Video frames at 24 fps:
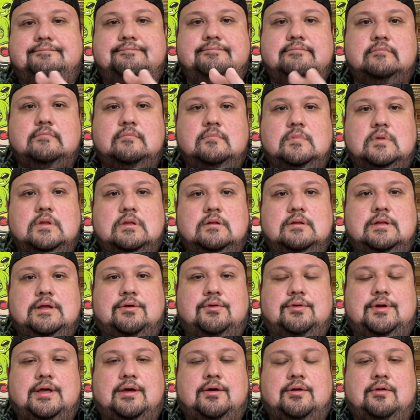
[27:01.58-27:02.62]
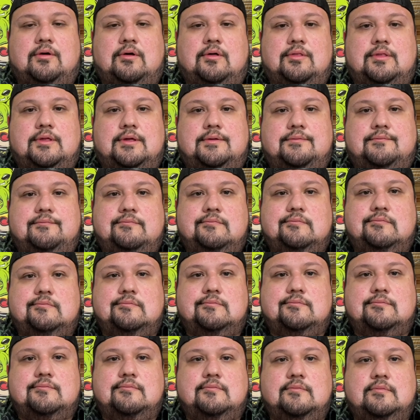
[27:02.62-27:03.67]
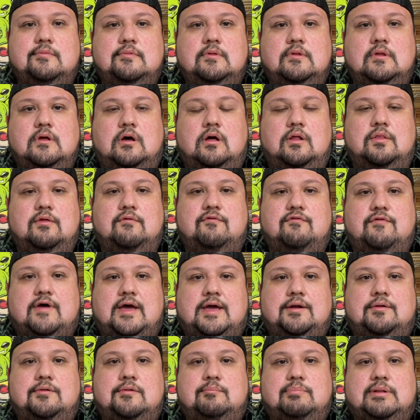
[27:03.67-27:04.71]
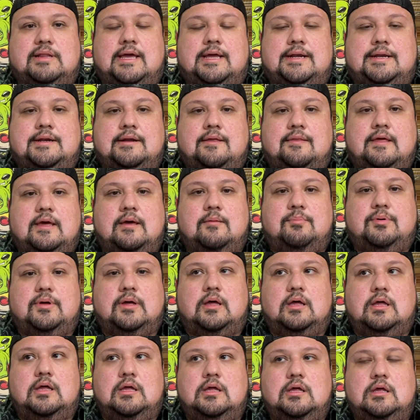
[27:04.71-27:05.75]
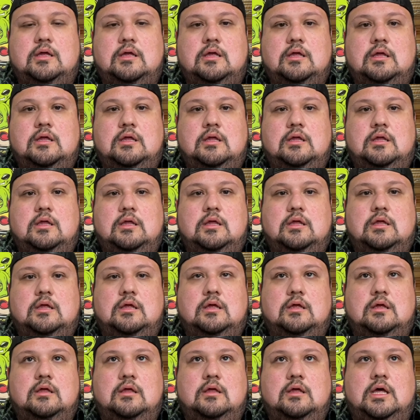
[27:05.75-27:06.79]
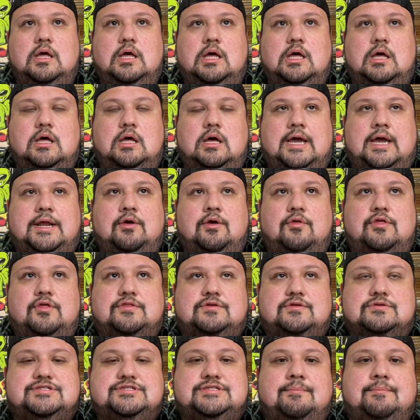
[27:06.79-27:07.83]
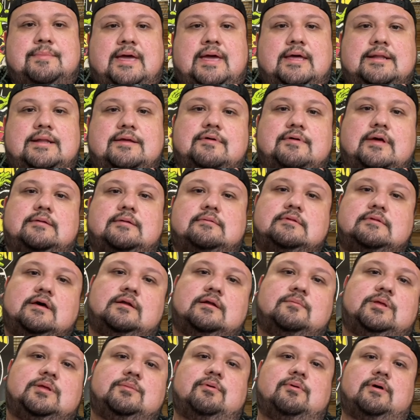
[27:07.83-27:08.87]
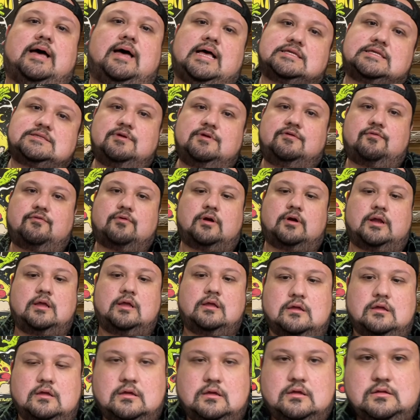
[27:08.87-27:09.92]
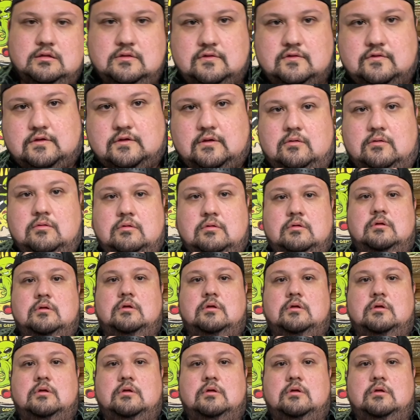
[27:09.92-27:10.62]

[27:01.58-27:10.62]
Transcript: Still just haven't narrowed down all the final planning on that, but I know that there's demand. I've had a ton of people ask me for it.